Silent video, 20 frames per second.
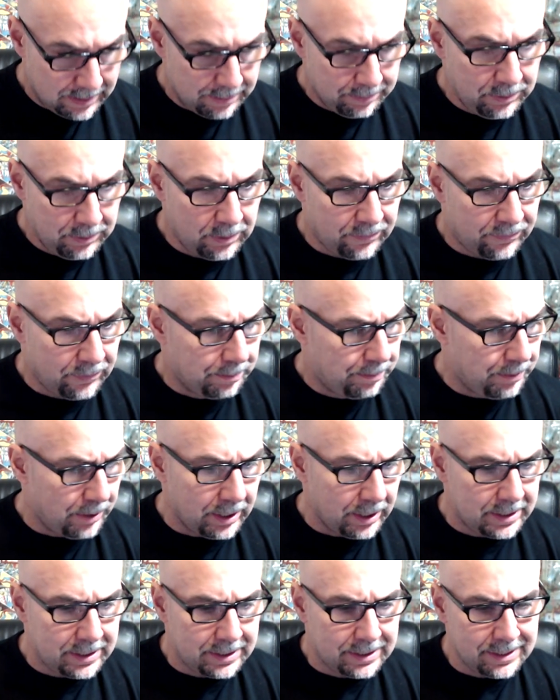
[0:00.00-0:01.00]
beautiful book.
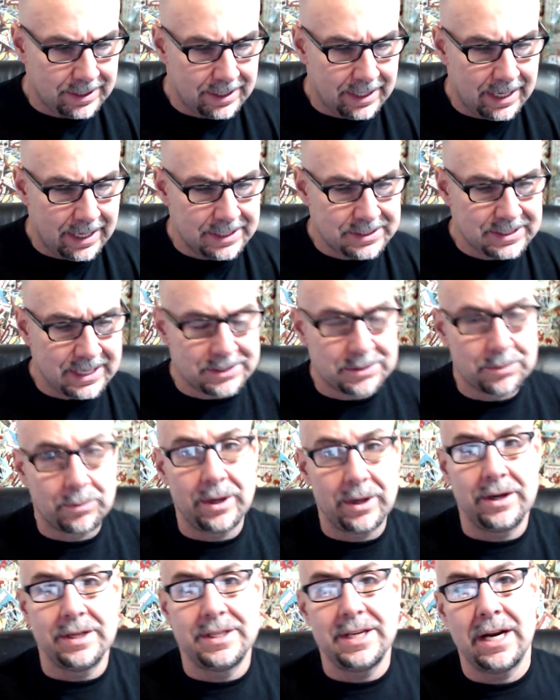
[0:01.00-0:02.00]
It's got some wear
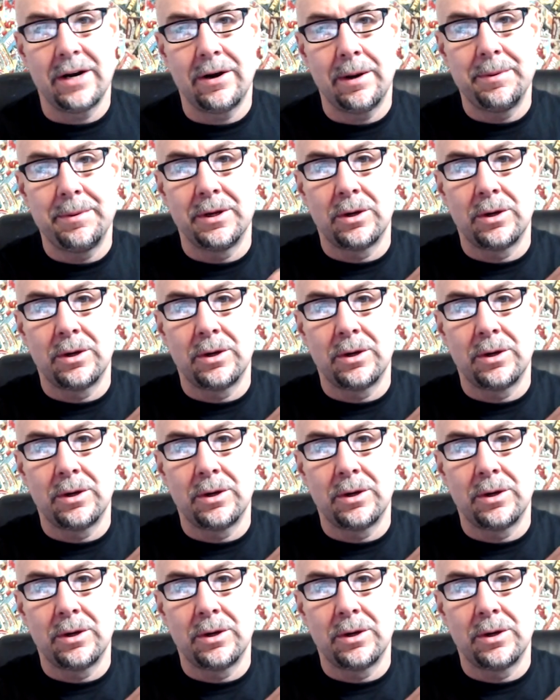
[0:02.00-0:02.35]
and tear up in the